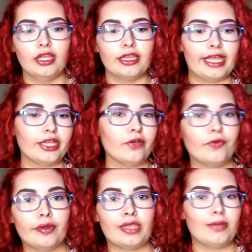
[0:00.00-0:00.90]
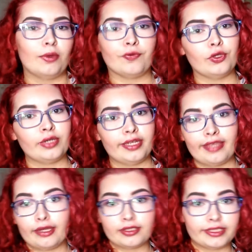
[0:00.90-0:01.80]
like for example, if you need the
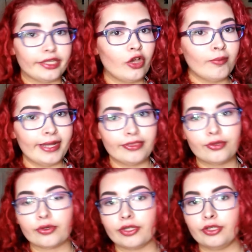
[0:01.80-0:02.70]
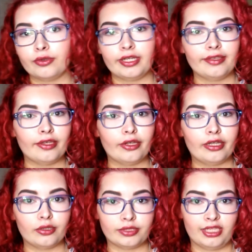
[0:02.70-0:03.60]
LCO method or you need the
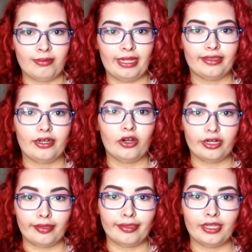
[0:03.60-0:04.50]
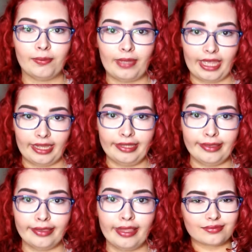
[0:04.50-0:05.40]
LOC method. It honestly
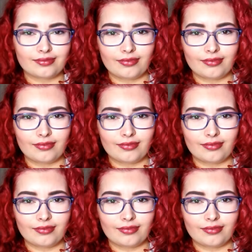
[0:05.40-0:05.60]
depends.